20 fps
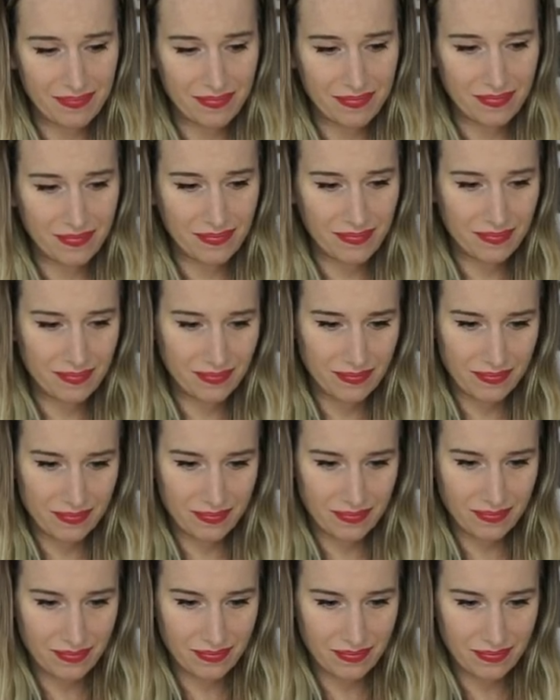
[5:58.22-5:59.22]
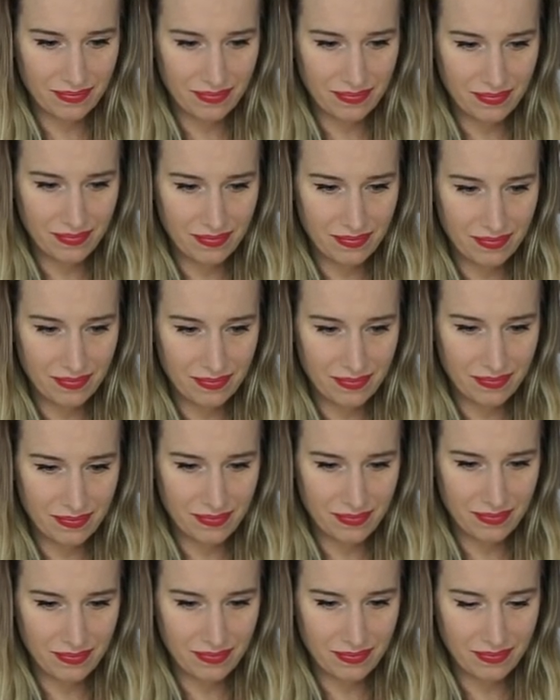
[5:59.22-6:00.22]

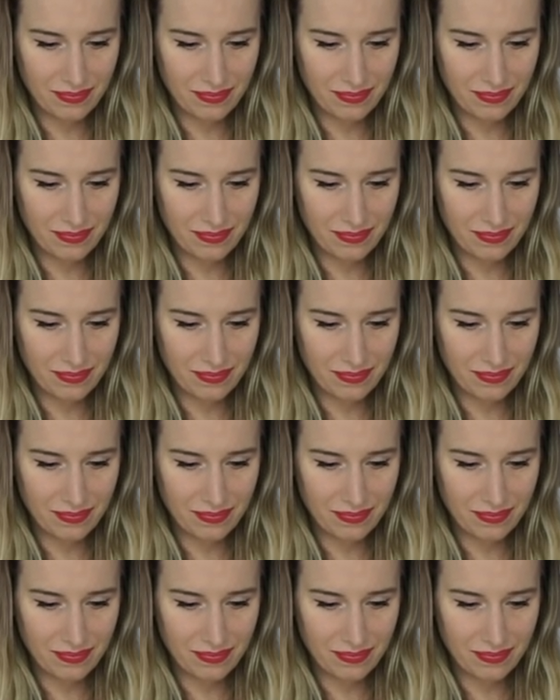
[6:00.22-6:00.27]
Nothing is said.